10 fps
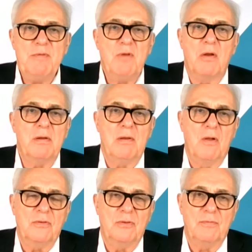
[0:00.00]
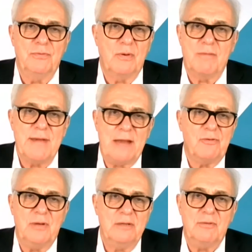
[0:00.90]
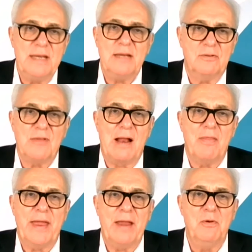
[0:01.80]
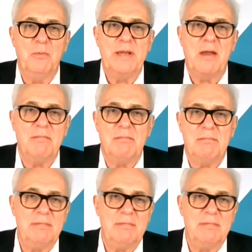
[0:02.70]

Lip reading: we've got lots of sort of nationalist leaders out there who we don't